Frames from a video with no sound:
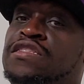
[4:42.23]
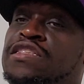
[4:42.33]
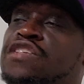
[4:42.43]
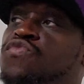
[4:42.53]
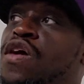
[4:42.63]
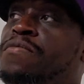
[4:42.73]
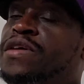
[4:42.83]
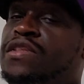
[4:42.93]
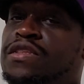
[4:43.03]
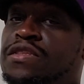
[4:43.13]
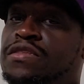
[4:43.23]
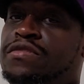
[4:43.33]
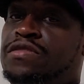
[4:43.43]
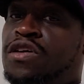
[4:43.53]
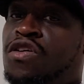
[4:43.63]
this woman,
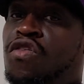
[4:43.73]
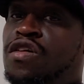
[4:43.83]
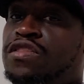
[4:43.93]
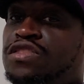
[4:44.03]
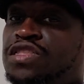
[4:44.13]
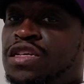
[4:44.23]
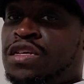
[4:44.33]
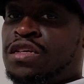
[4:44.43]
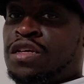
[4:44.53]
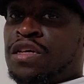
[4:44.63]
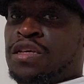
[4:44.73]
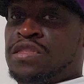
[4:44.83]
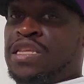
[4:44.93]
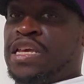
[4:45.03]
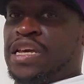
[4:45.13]
according to
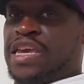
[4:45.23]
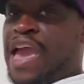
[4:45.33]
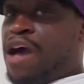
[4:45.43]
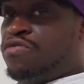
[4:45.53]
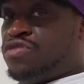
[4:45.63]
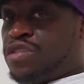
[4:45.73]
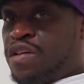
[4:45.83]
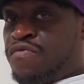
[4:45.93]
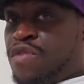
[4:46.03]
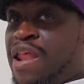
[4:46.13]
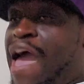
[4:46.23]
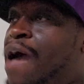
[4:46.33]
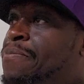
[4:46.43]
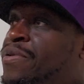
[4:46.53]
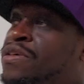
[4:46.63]
the accounts of what
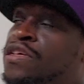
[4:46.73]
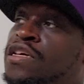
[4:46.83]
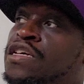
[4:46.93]
happened,